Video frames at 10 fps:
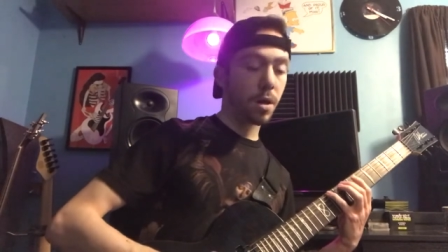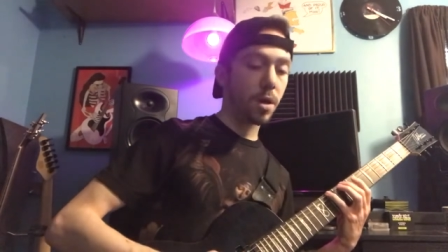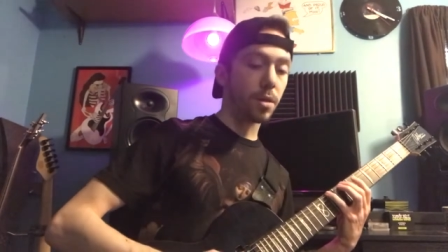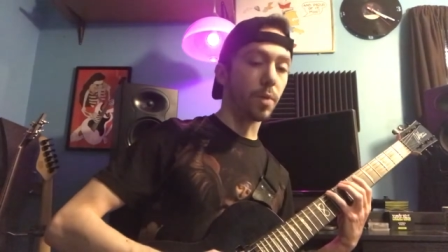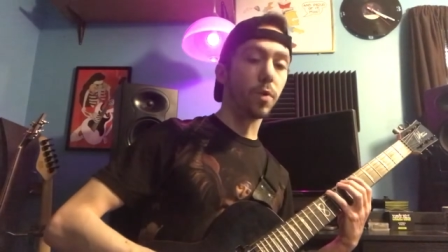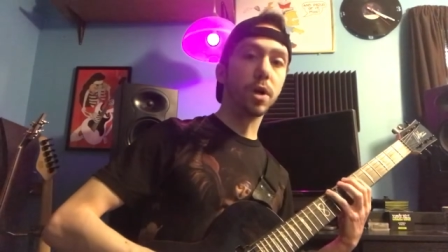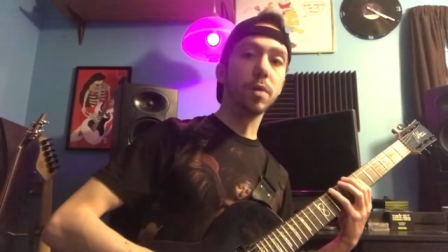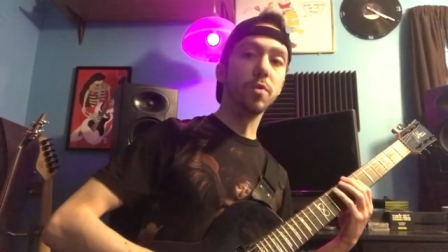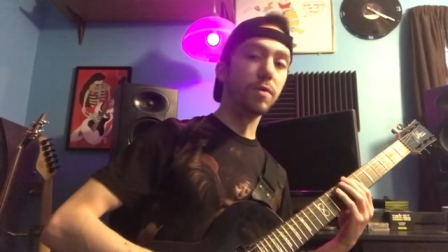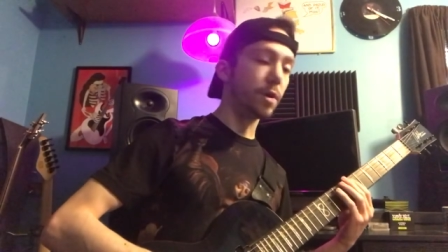Then we're going to
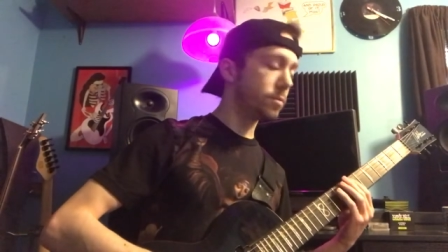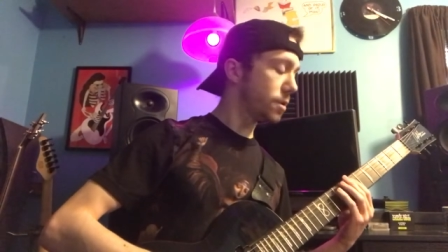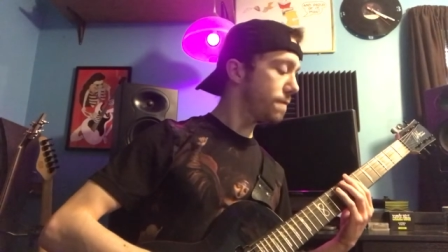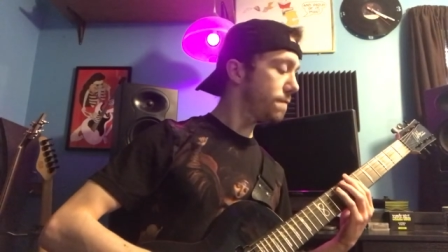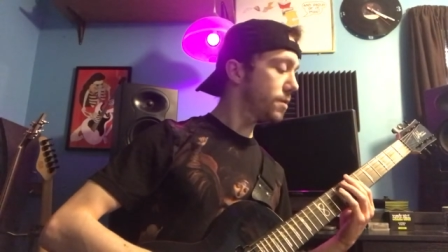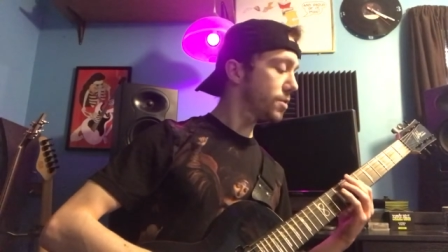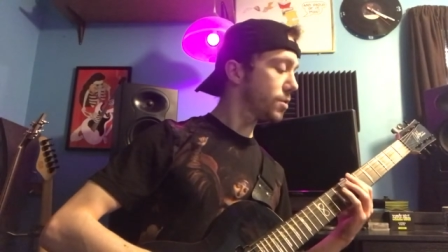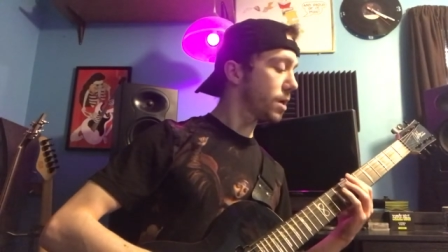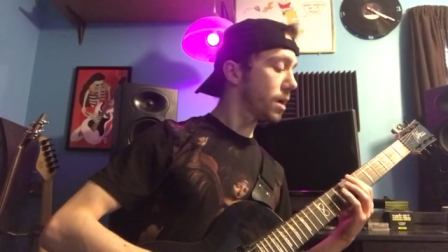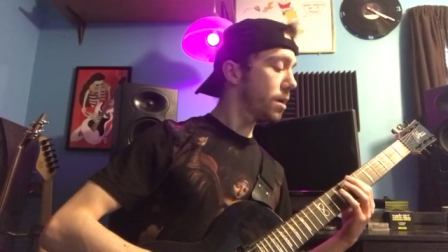move up to the 5th
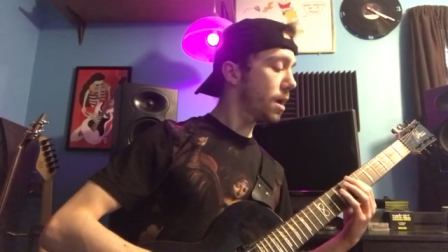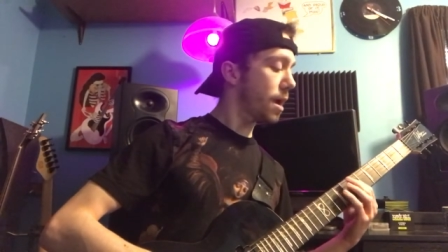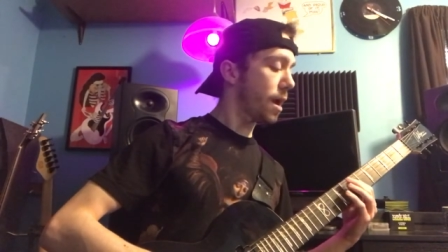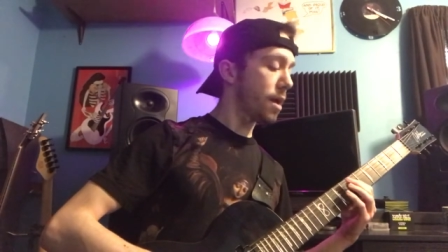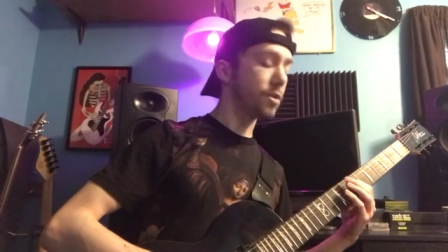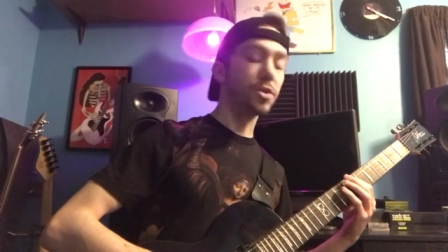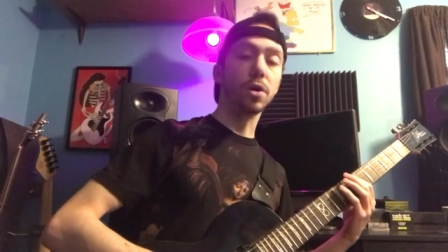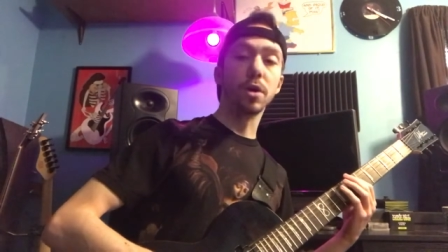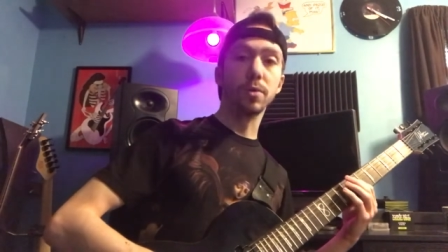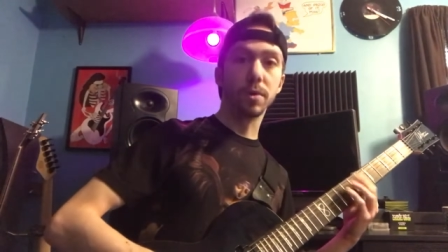string, and
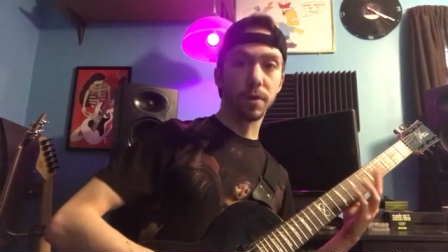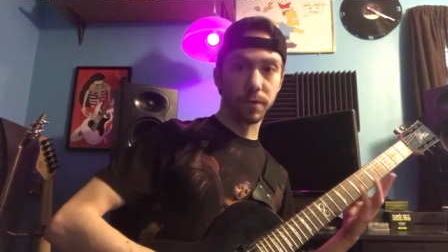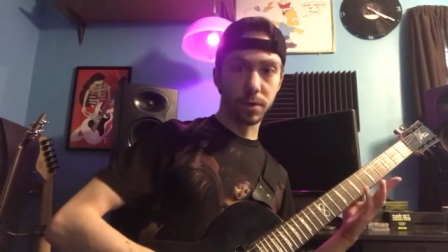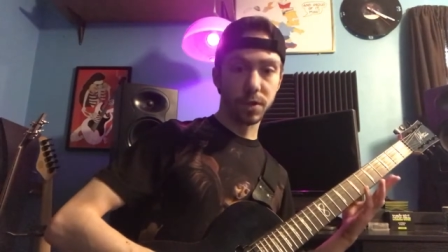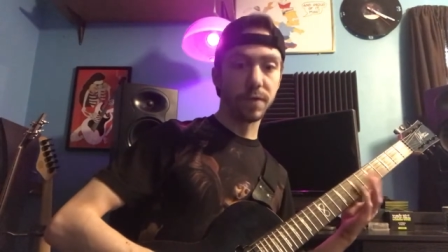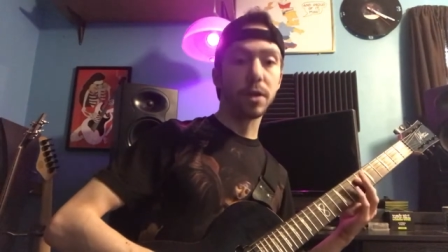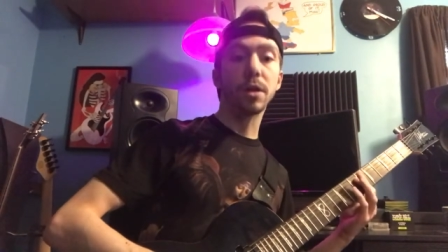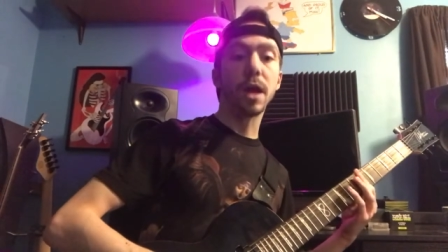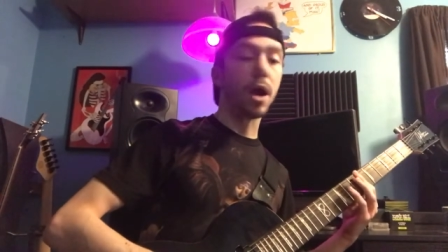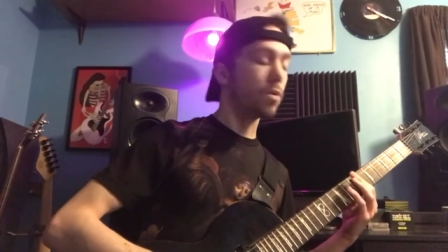starting with our first finger
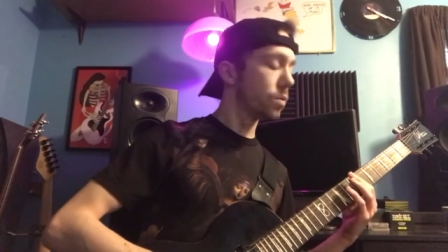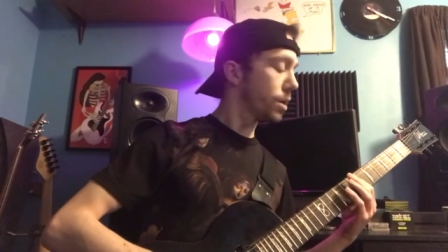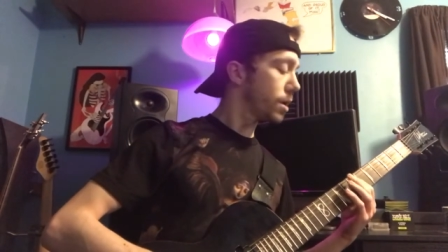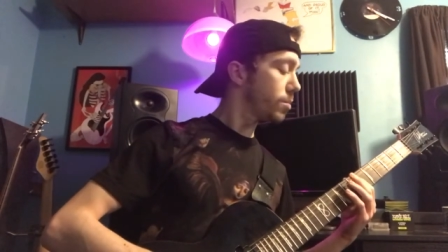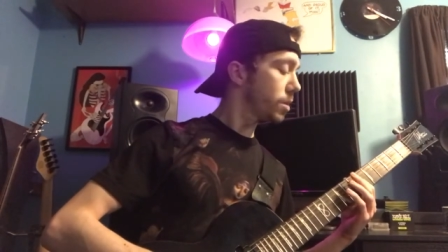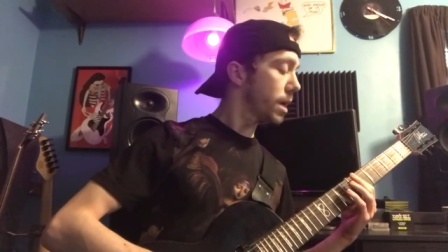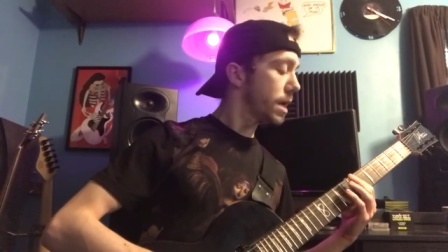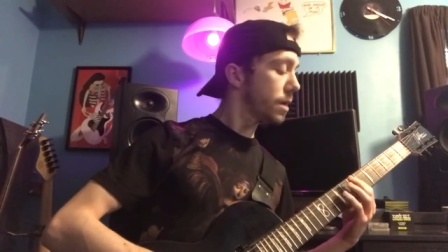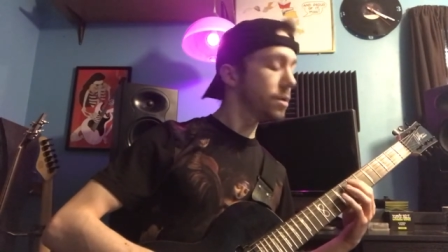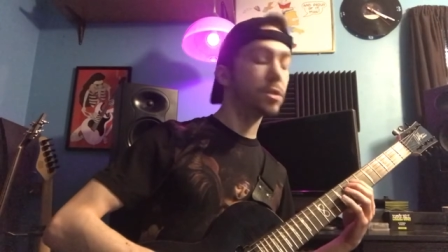now, we're going to play
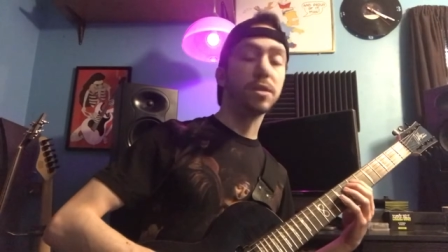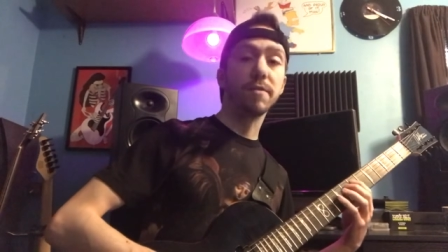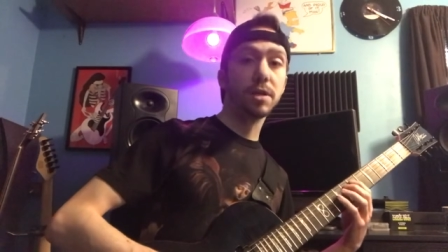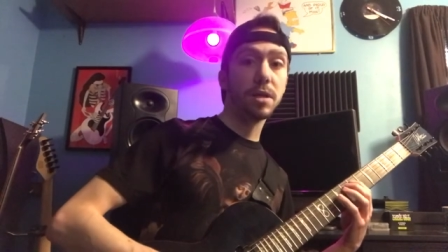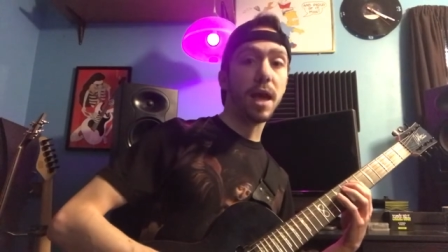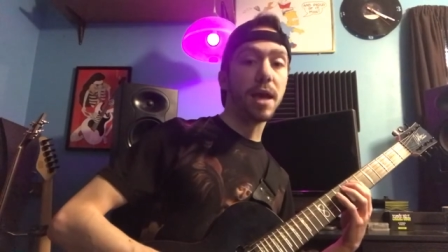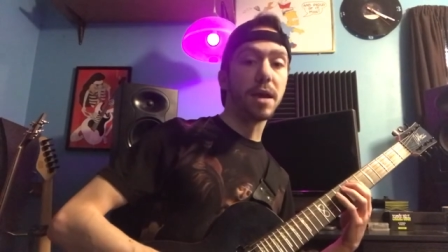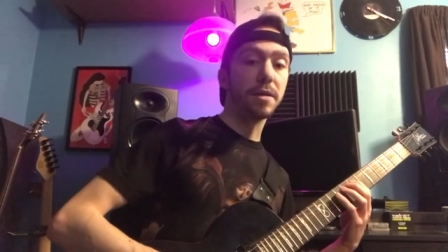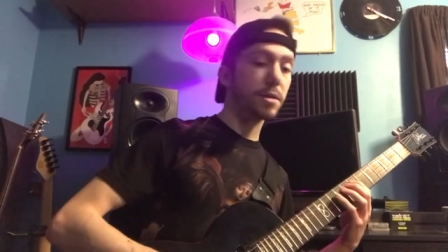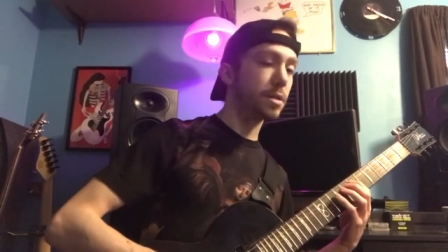7,
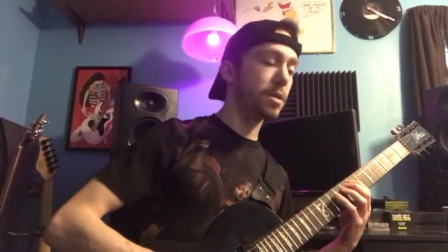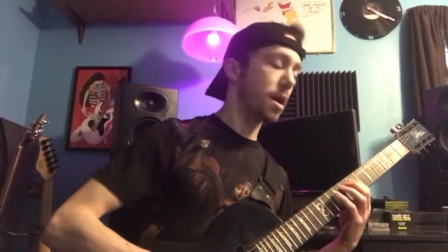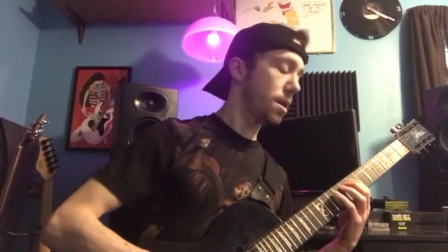8, 10.